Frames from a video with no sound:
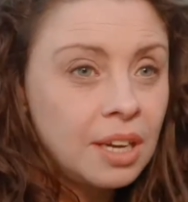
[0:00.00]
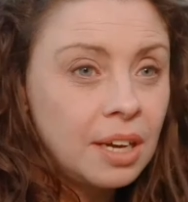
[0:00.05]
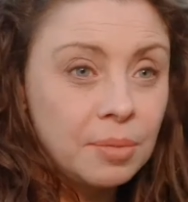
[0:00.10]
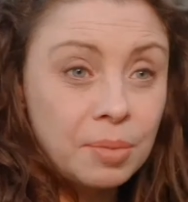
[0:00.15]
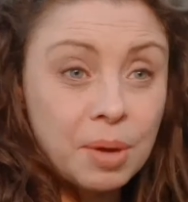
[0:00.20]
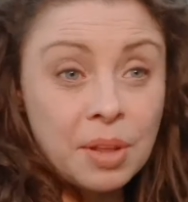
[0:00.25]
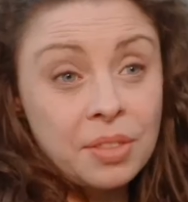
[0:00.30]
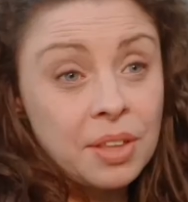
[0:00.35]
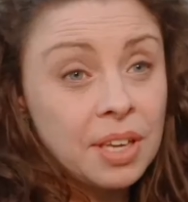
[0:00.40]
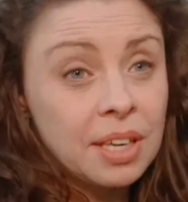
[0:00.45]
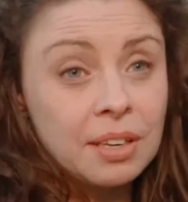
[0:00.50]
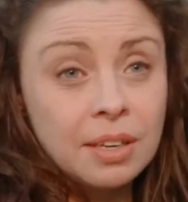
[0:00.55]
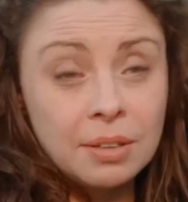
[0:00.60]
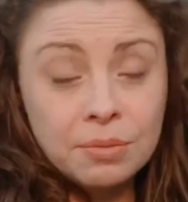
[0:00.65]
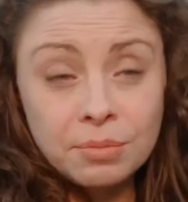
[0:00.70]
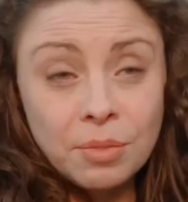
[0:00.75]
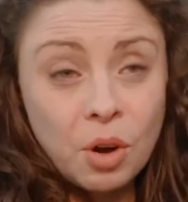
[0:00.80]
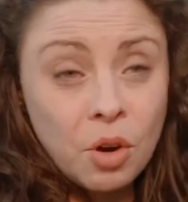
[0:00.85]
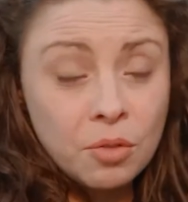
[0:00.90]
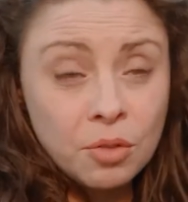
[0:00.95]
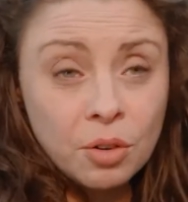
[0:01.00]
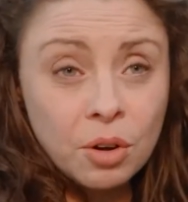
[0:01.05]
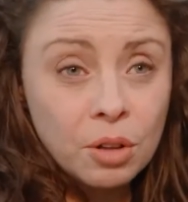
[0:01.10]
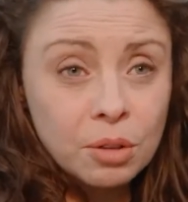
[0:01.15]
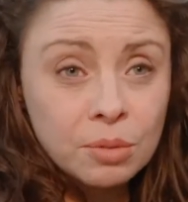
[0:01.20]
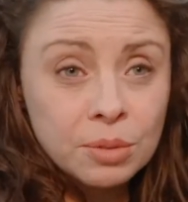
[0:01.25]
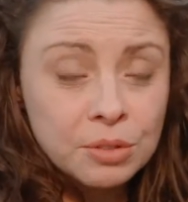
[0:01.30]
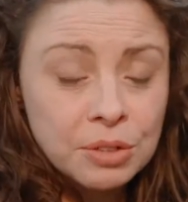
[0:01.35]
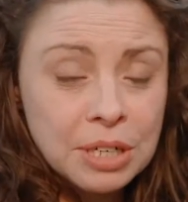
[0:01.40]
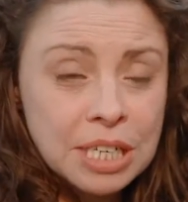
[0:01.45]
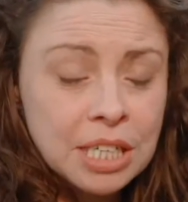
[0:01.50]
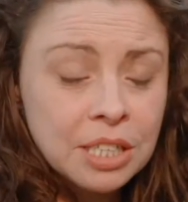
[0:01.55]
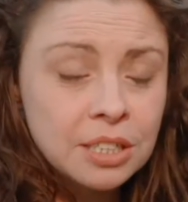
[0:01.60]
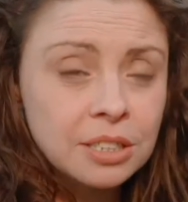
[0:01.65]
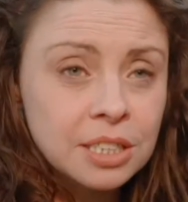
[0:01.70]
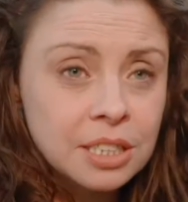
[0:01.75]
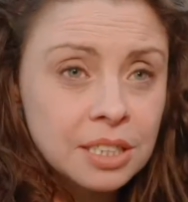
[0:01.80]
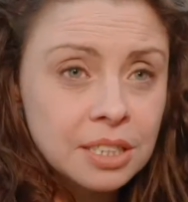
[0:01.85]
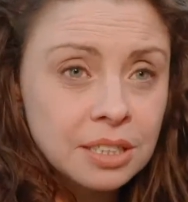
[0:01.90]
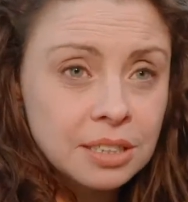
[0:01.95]
But I think it, overall it was really
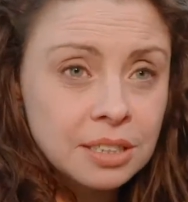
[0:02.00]
good.